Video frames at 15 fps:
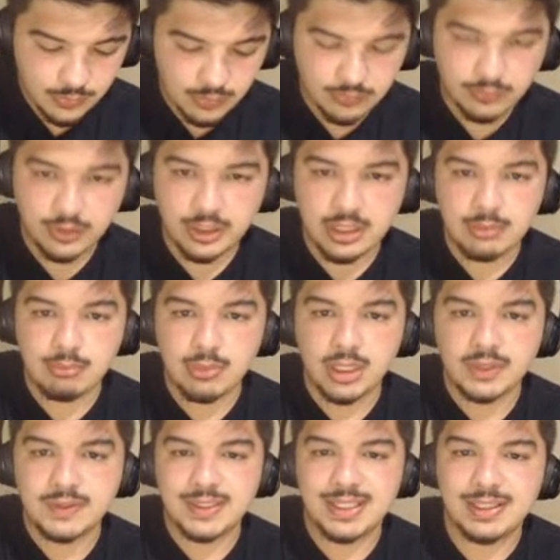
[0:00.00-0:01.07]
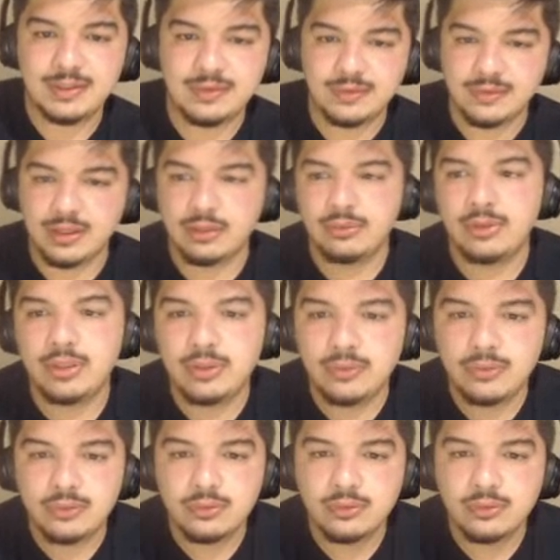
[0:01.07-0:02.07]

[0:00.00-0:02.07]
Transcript: Ricky Montas, is that who that was?